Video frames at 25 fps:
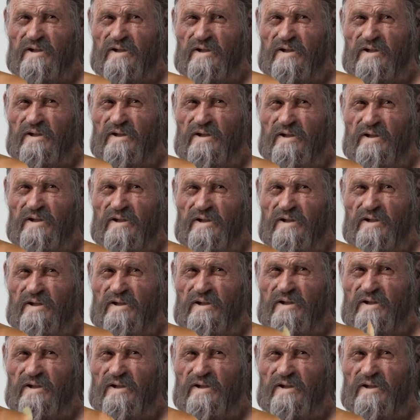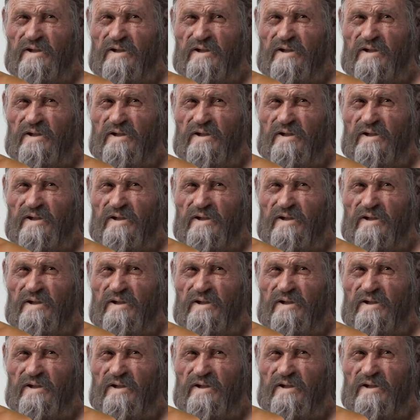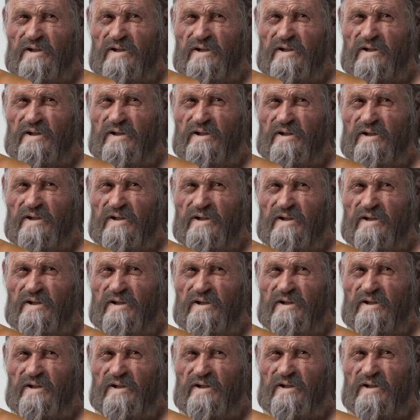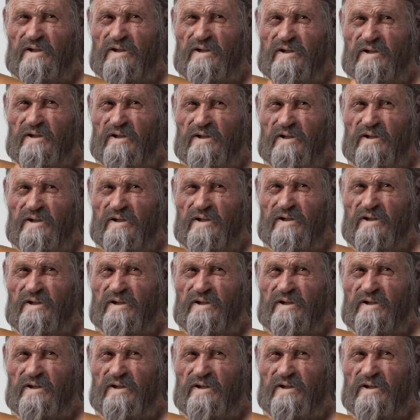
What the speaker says: This person isn't speaking.